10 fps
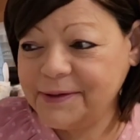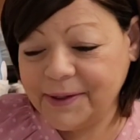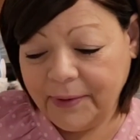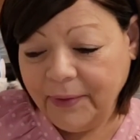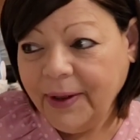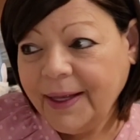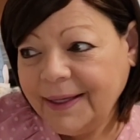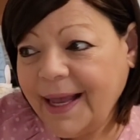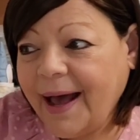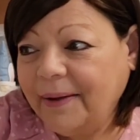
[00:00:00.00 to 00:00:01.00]
So,
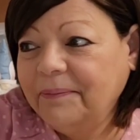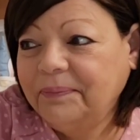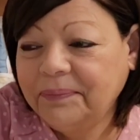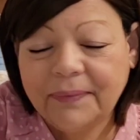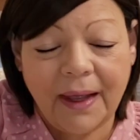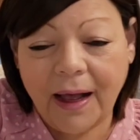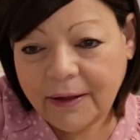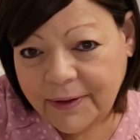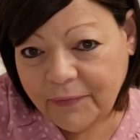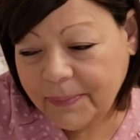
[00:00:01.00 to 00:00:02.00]
yeah,
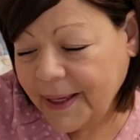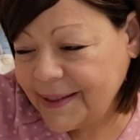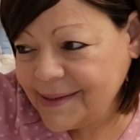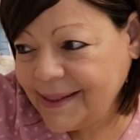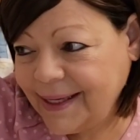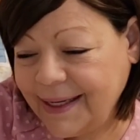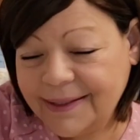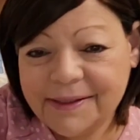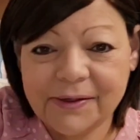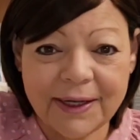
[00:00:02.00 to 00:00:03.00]
I'll never buy this
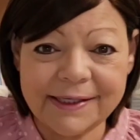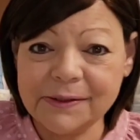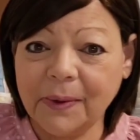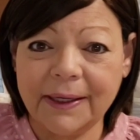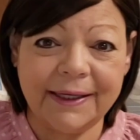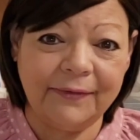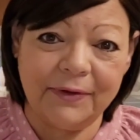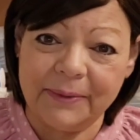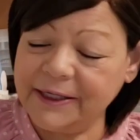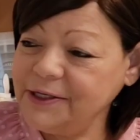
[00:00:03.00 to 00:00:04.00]
again. So I just wanted to give
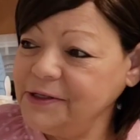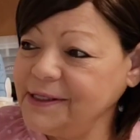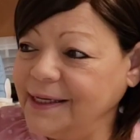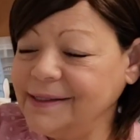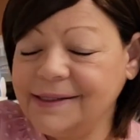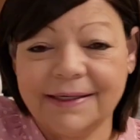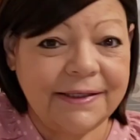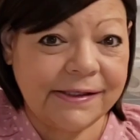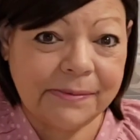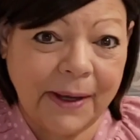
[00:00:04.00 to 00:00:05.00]
you my two cents,
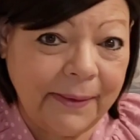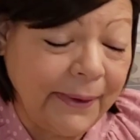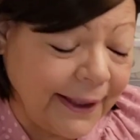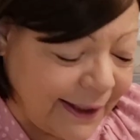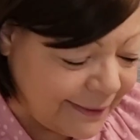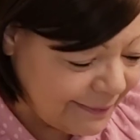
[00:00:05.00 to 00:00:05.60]
just my opinion.